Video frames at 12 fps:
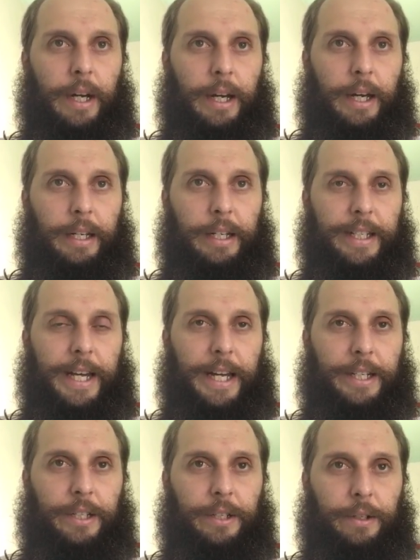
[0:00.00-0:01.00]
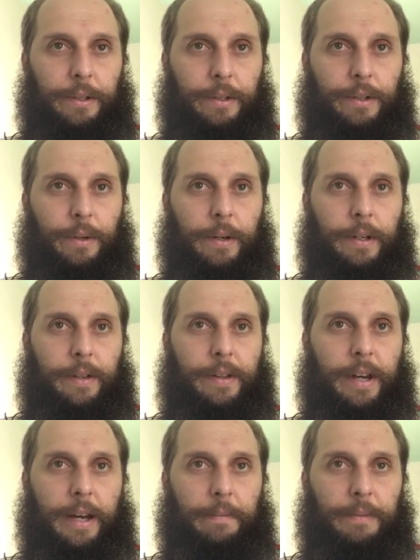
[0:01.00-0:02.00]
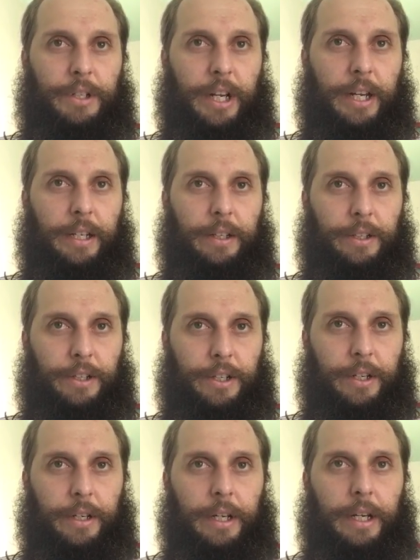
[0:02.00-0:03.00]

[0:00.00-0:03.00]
and his attitude toward them changed.